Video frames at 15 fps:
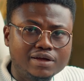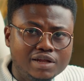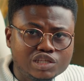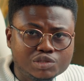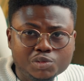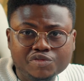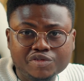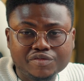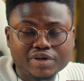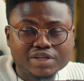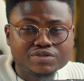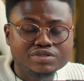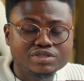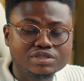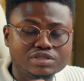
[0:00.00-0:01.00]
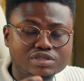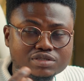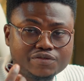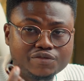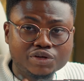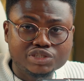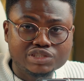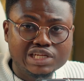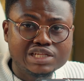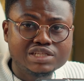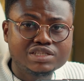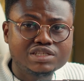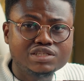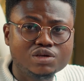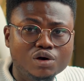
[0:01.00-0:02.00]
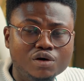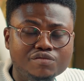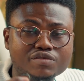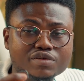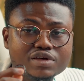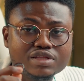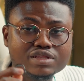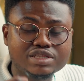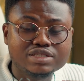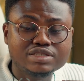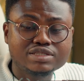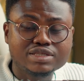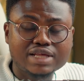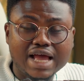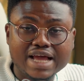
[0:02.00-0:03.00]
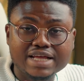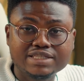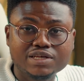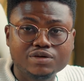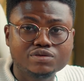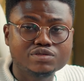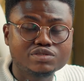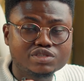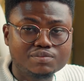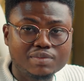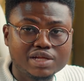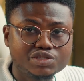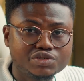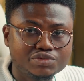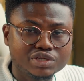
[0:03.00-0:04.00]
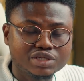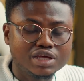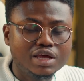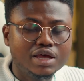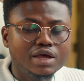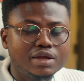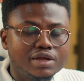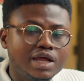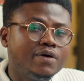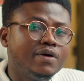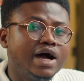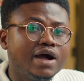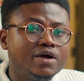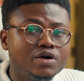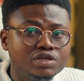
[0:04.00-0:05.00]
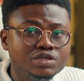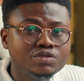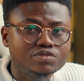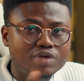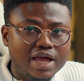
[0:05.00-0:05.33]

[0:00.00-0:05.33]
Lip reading: let's move over to the functionality of this itel smart ring. Now, according to